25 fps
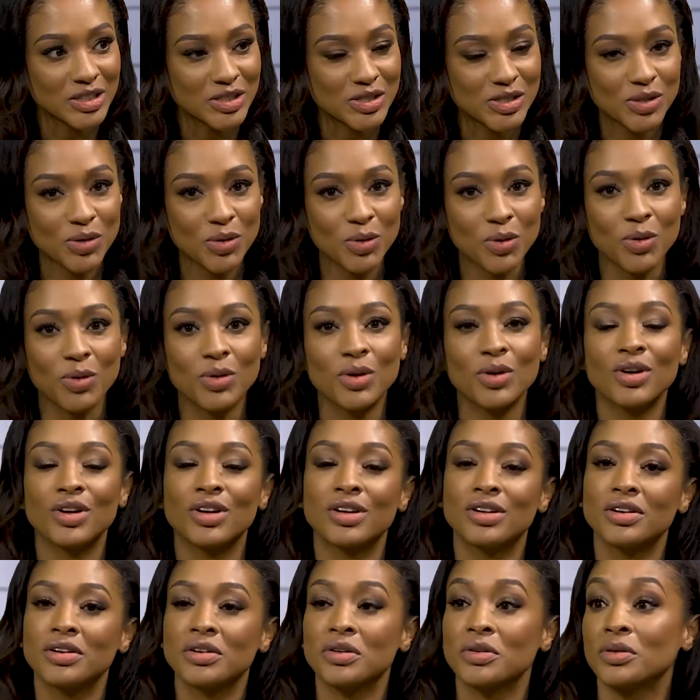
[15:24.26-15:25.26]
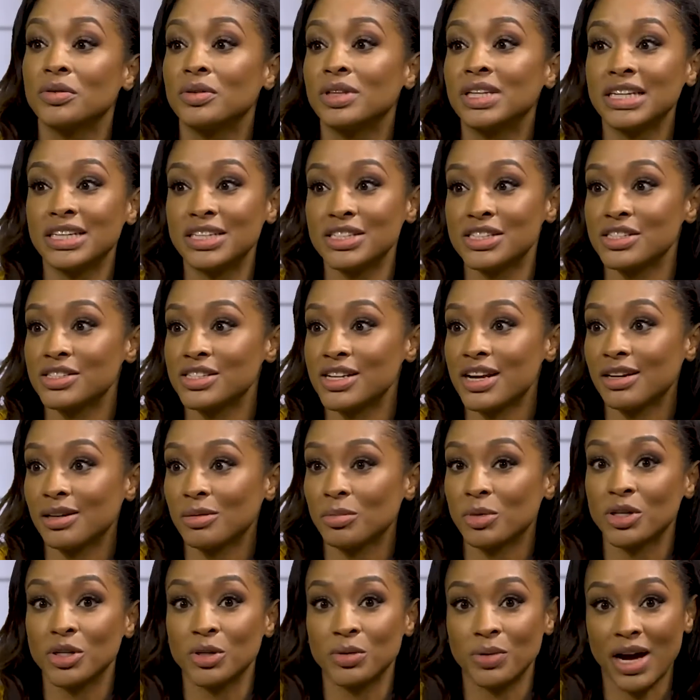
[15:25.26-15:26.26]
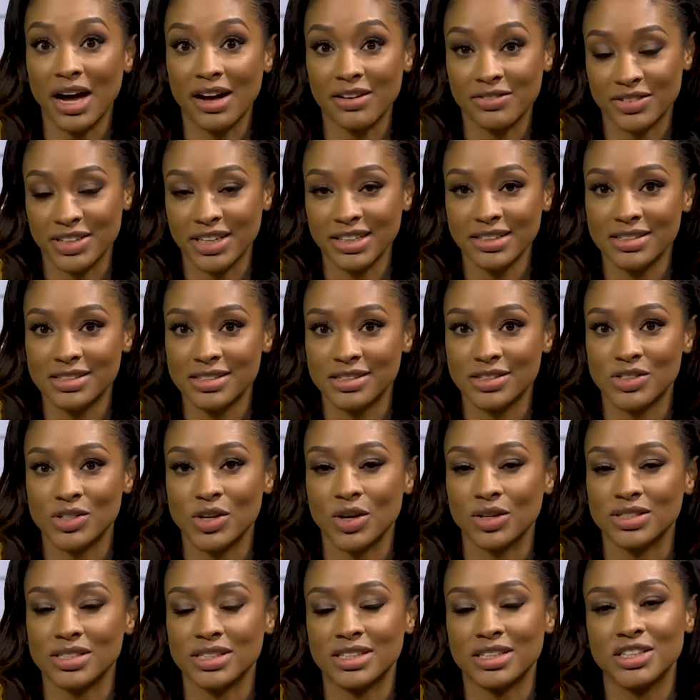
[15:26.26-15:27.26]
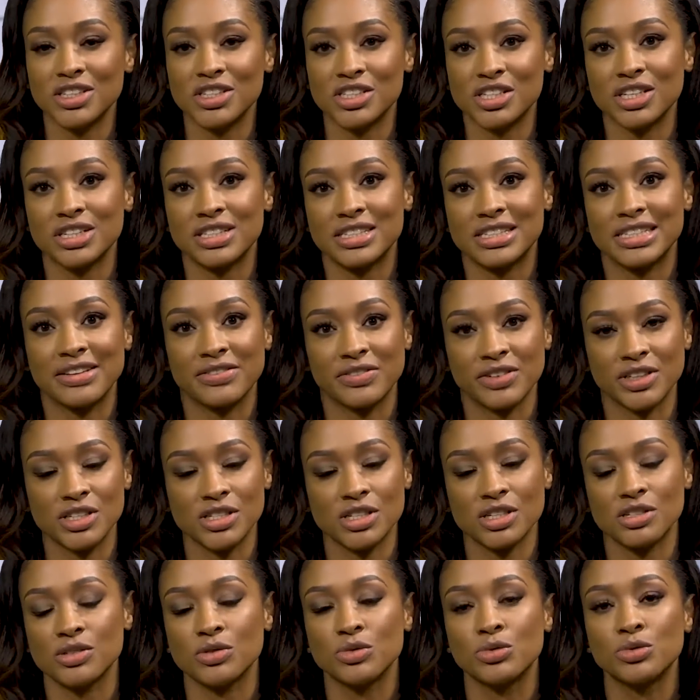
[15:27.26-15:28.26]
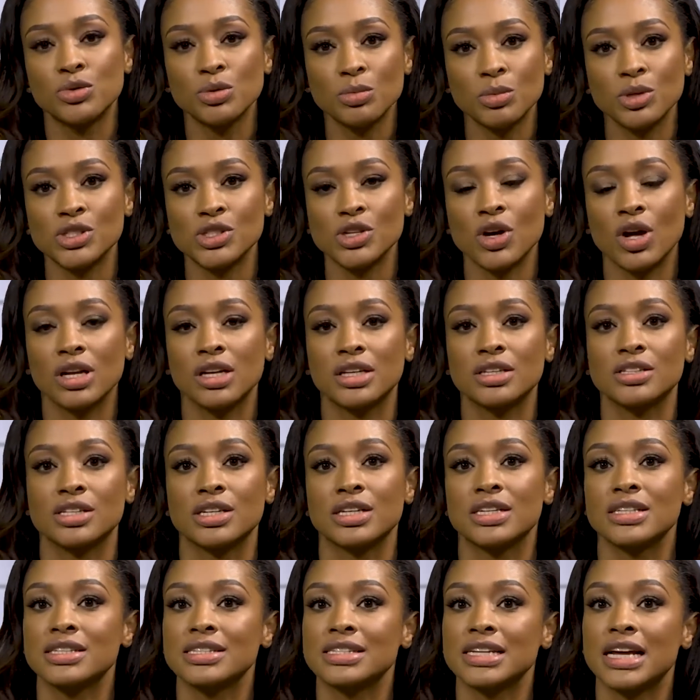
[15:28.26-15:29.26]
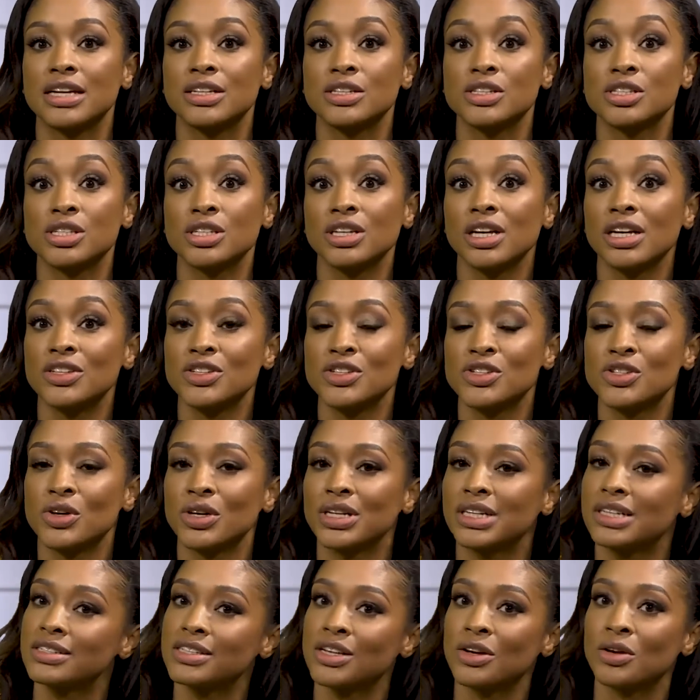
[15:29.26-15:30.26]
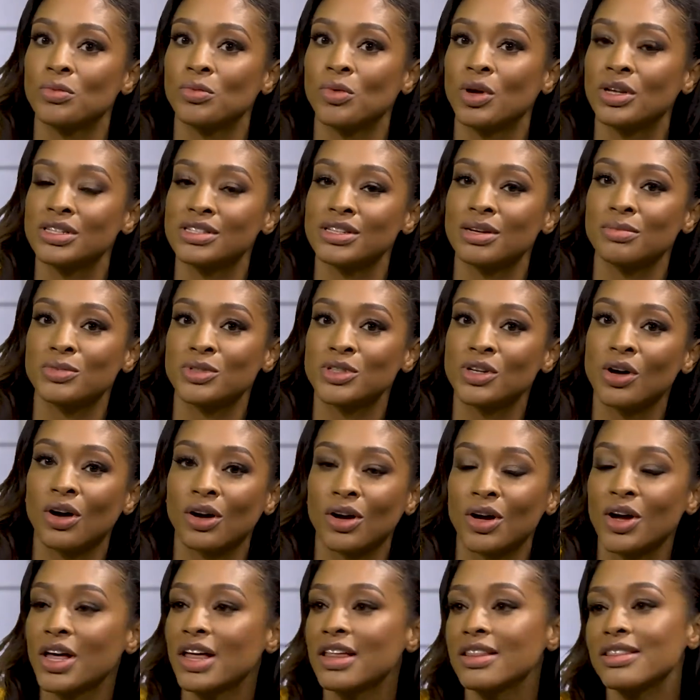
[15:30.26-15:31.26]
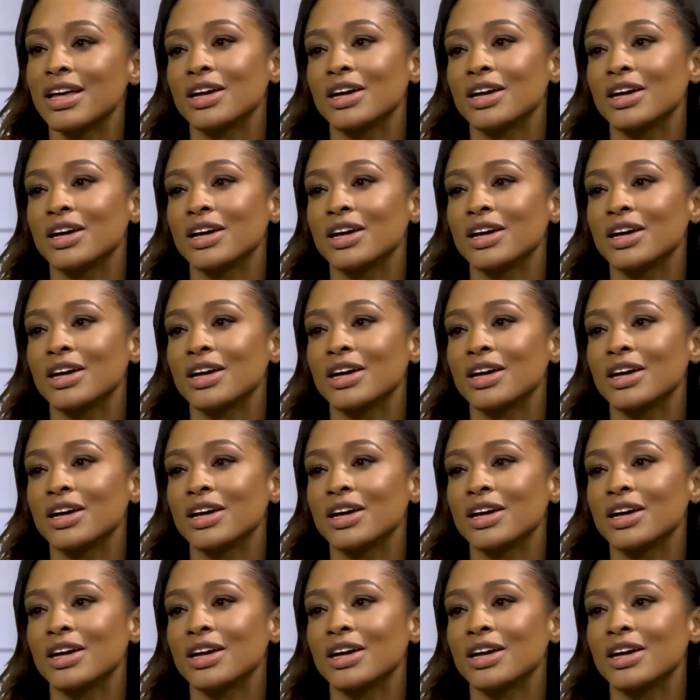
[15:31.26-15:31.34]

So, ladies and gentlemen, you have it. Dr. Keisha Davis, she's a rheumatologist, and she has joined us here on What's Up Doc.